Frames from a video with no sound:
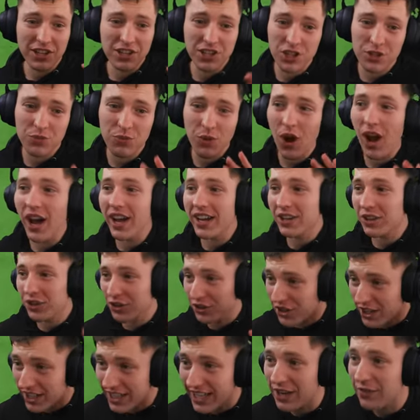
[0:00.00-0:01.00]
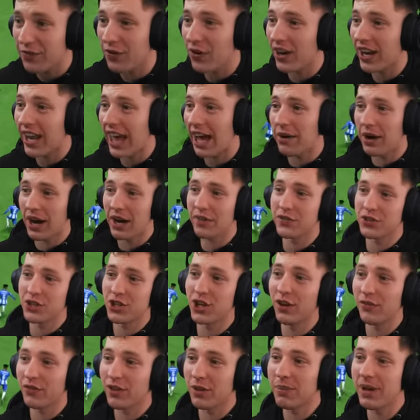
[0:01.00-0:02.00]
This is why you can never allow
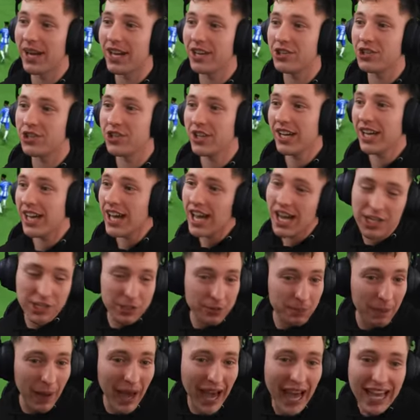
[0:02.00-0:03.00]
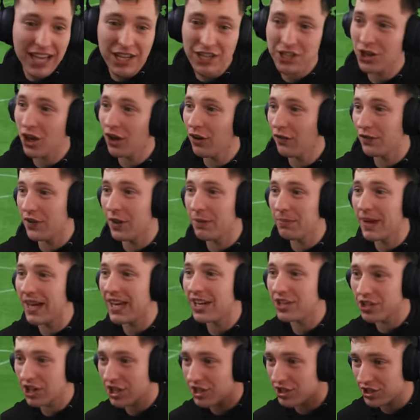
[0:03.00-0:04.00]
Iversen off the bench. His pace off the
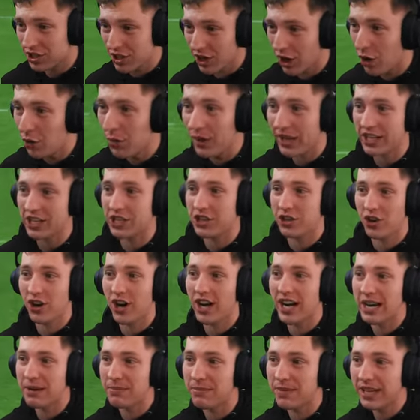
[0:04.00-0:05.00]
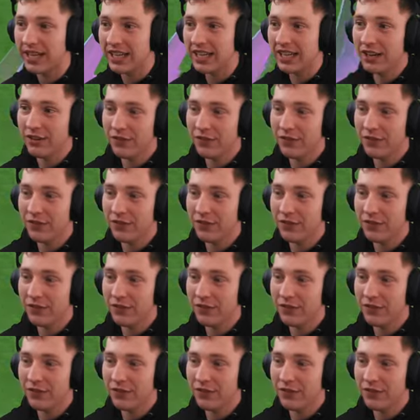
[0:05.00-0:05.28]
bench is too extreme